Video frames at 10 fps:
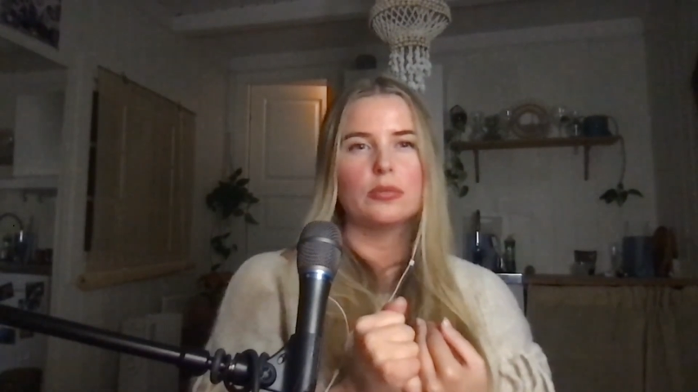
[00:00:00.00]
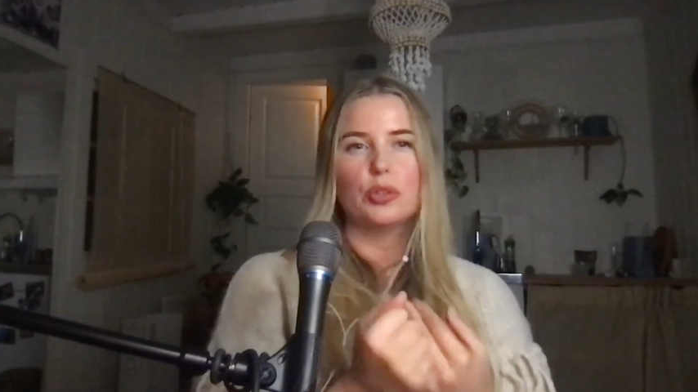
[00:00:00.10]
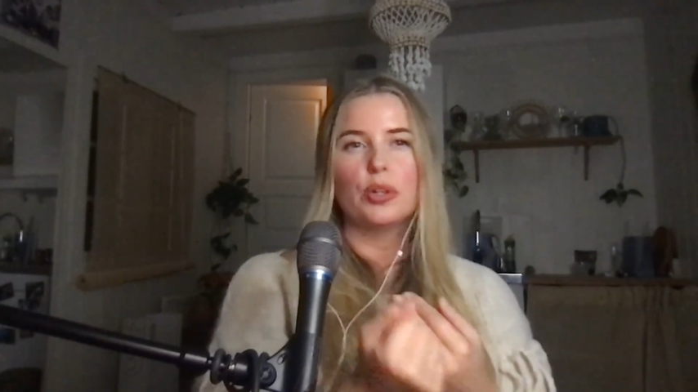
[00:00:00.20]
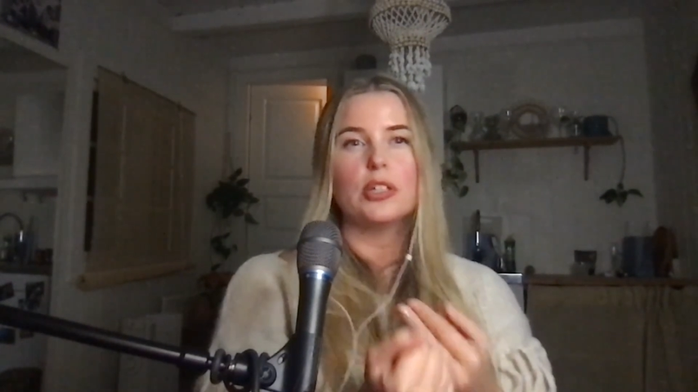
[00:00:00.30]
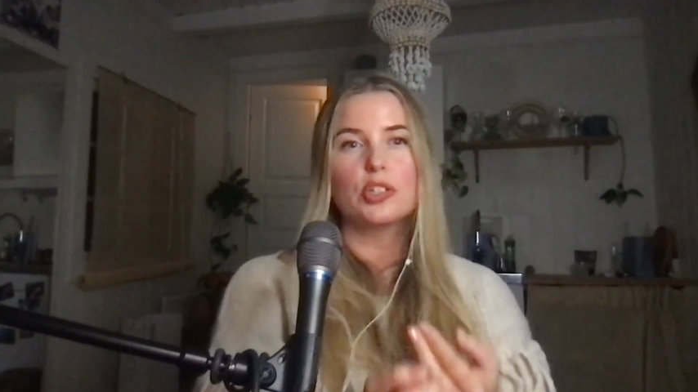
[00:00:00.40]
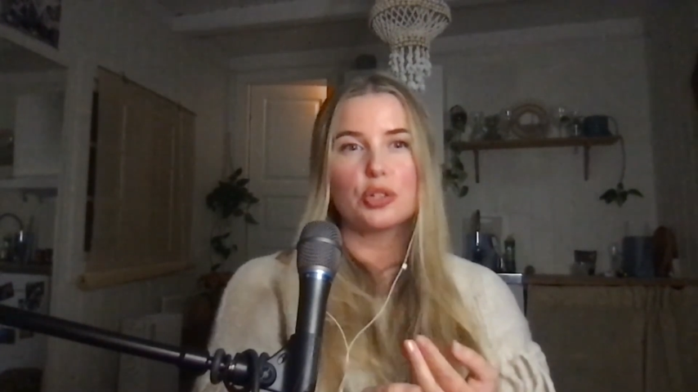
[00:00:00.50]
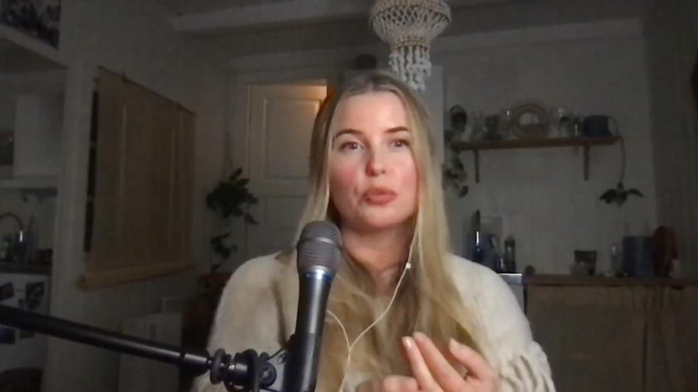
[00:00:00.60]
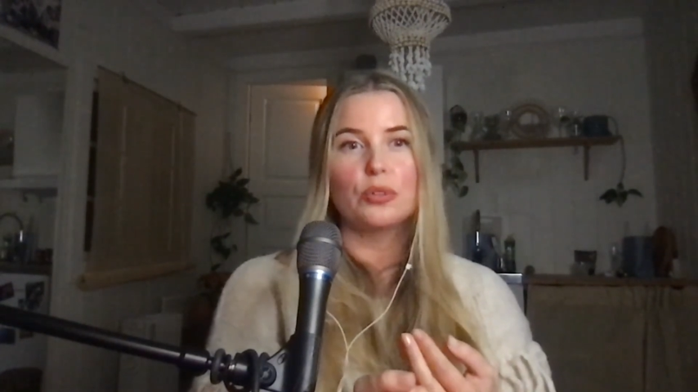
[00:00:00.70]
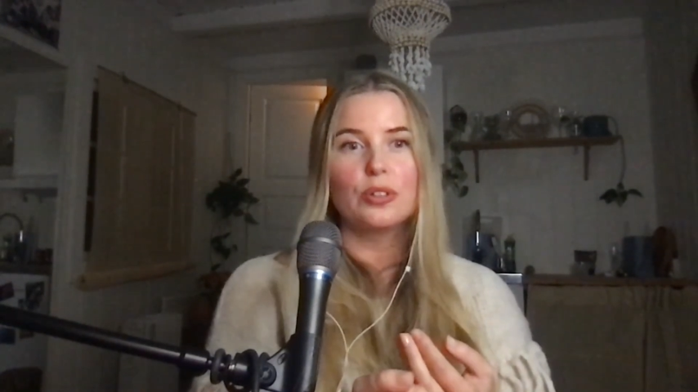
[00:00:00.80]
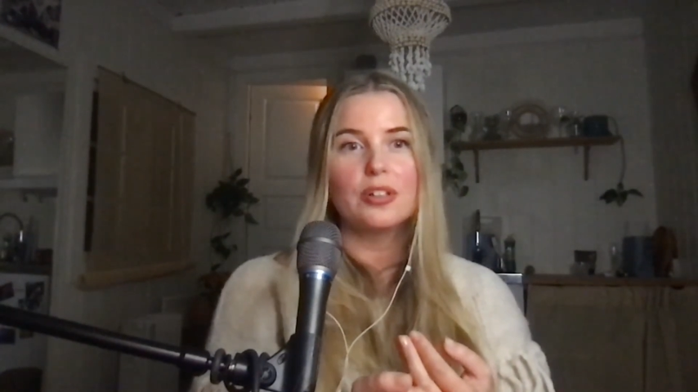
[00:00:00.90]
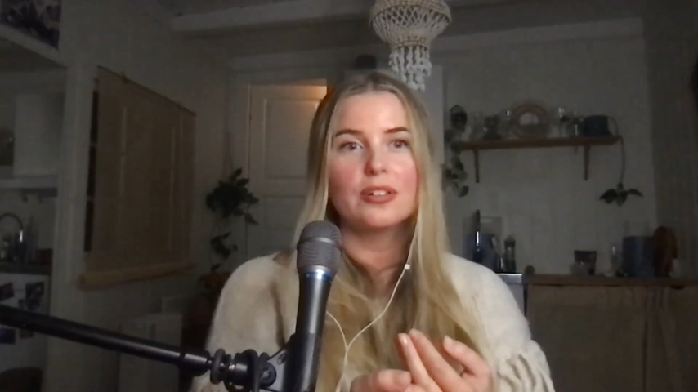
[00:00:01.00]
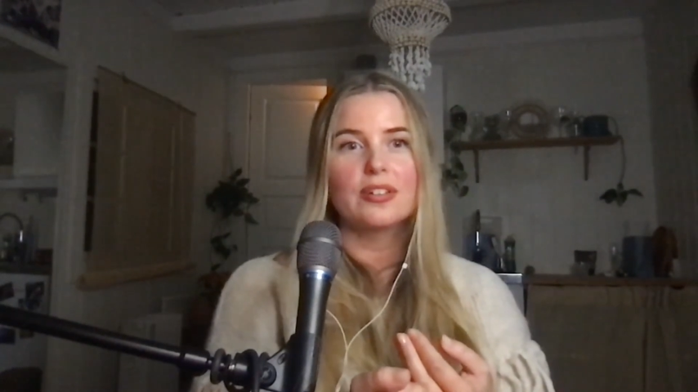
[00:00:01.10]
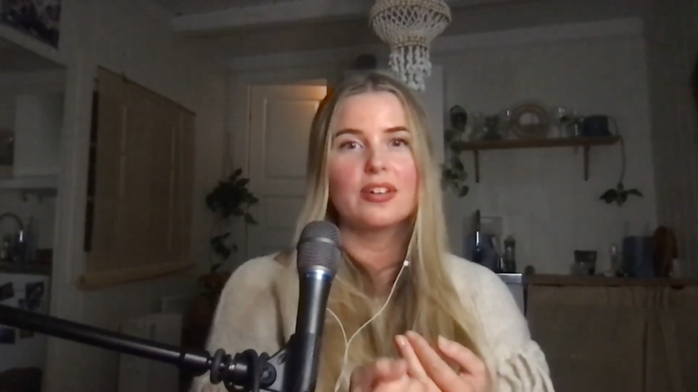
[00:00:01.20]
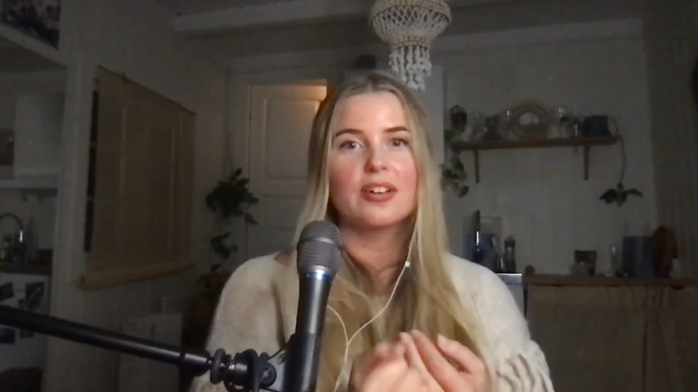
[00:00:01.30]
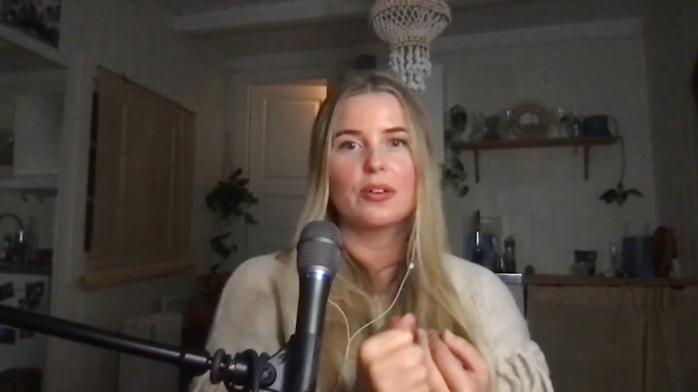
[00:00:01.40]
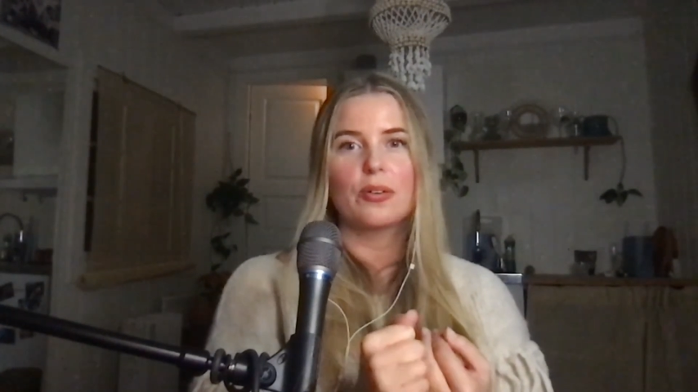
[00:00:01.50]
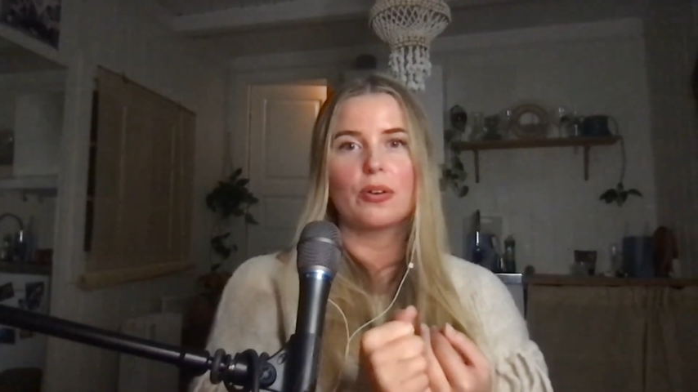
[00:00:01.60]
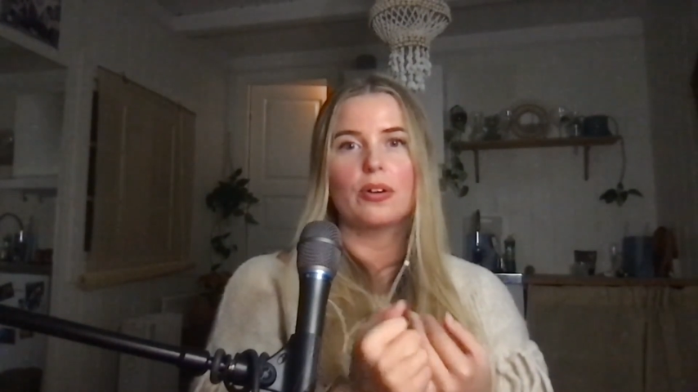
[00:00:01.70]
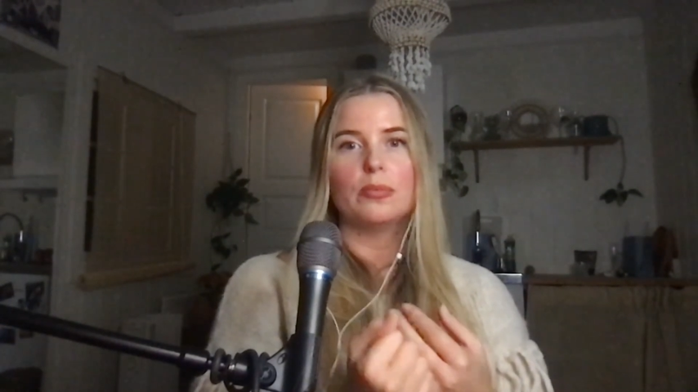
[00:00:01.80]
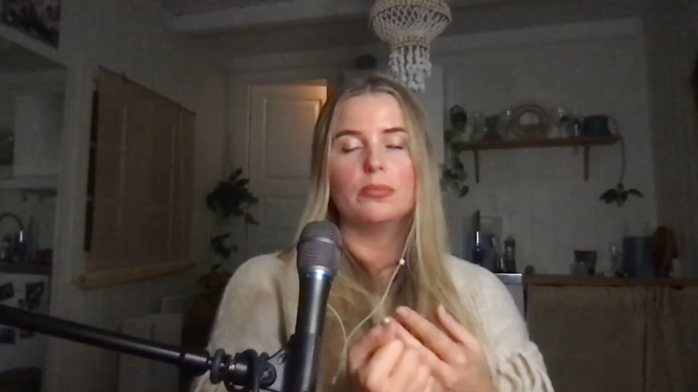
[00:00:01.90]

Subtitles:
good in school, or